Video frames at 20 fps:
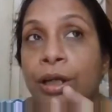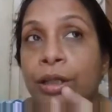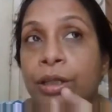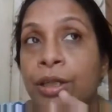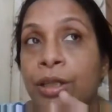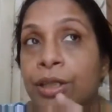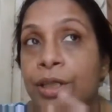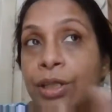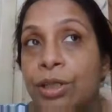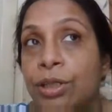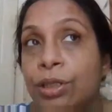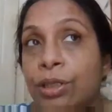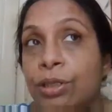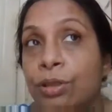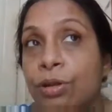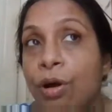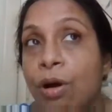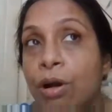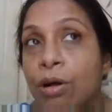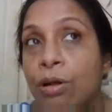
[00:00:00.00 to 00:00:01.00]
This is
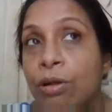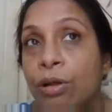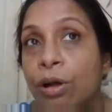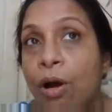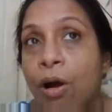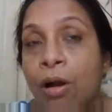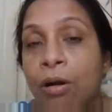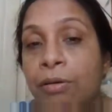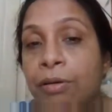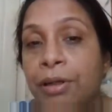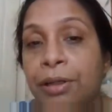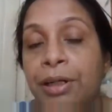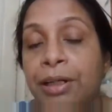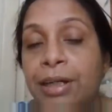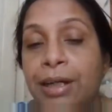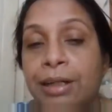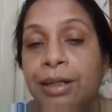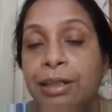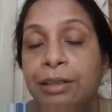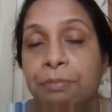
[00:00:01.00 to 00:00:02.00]
not
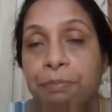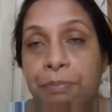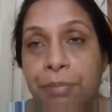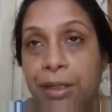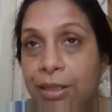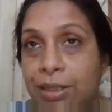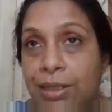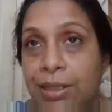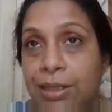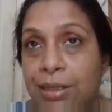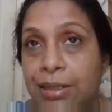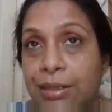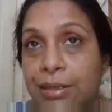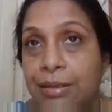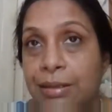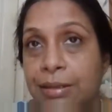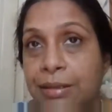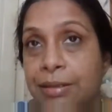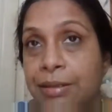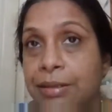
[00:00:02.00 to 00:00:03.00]
already taken place.
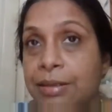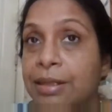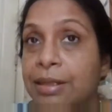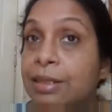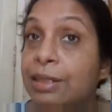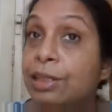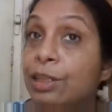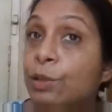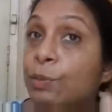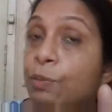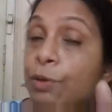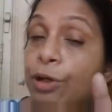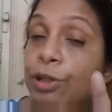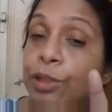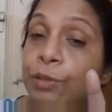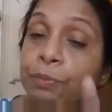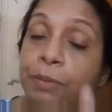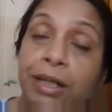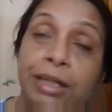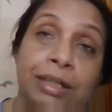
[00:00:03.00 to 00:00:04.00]
This is
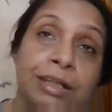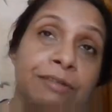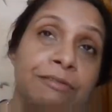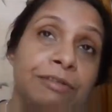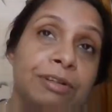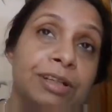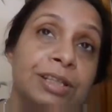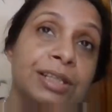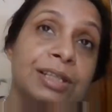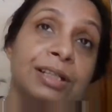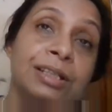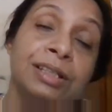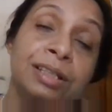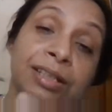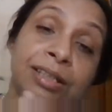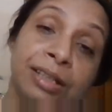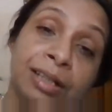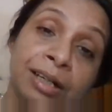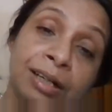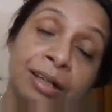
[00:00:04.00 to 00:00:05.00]
prospective research.
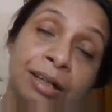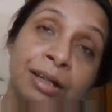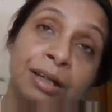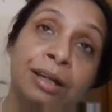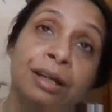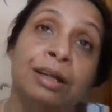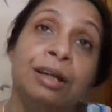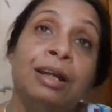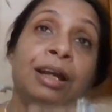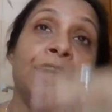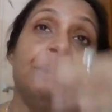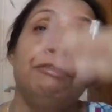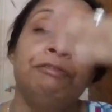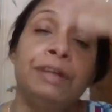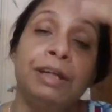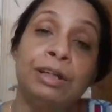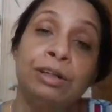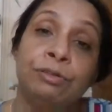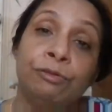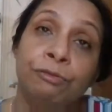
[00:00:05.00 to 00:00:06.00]
The
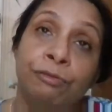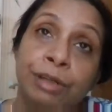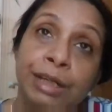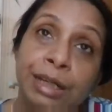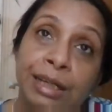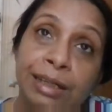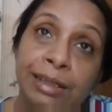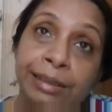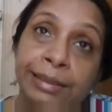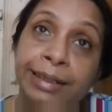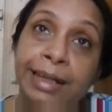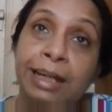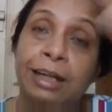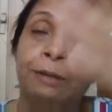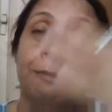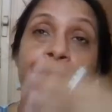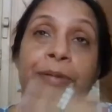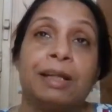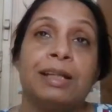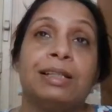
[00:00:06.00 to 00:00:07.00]
effect will
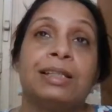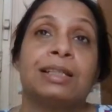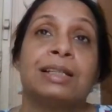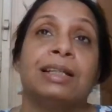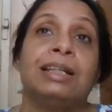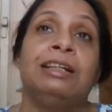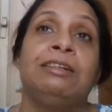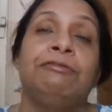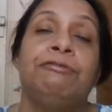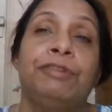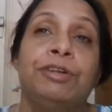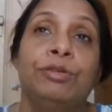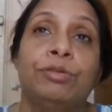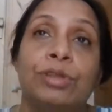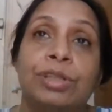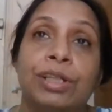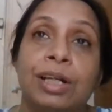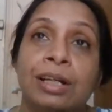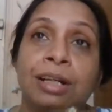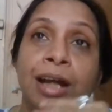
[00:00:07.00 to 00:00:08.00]
take place in
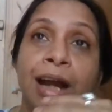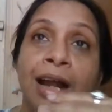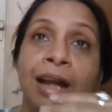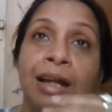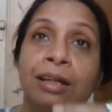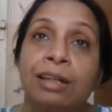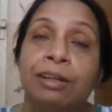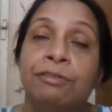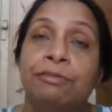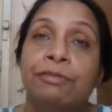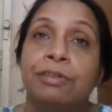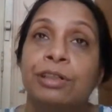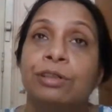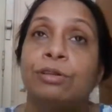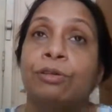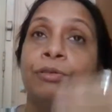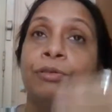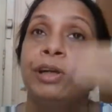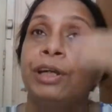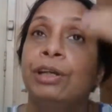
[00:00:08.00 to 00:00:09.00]
future, and you
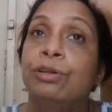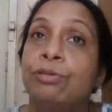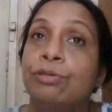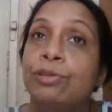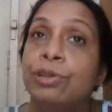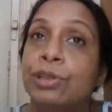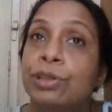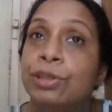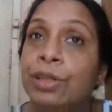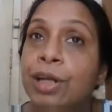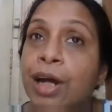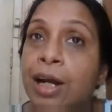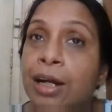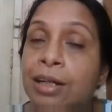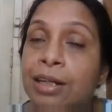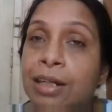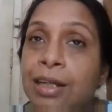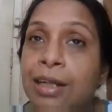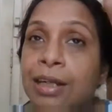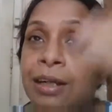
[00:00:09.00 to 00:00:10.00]
are going to
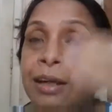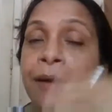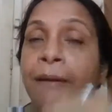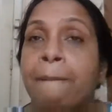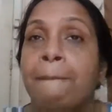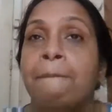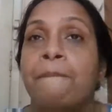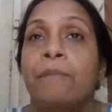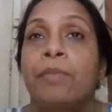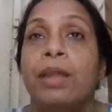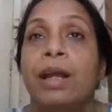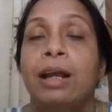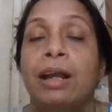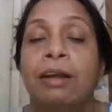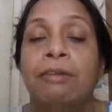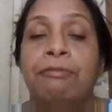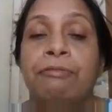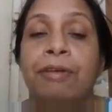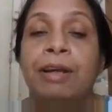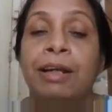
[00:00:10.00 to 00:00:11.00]
study
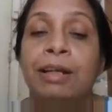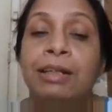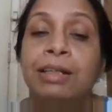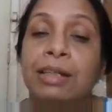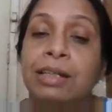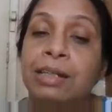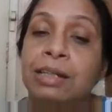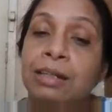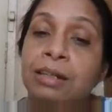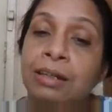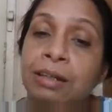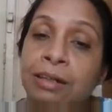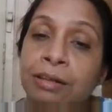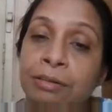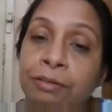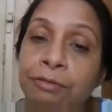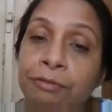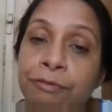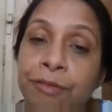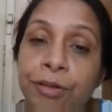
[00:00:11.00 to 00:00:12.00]
the effect
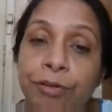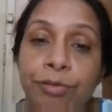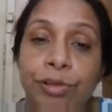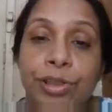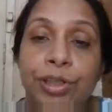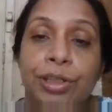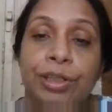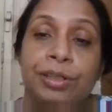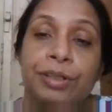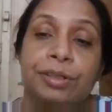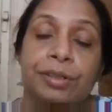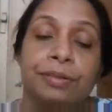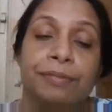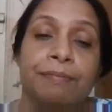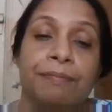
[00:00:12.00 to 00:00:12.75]
in future.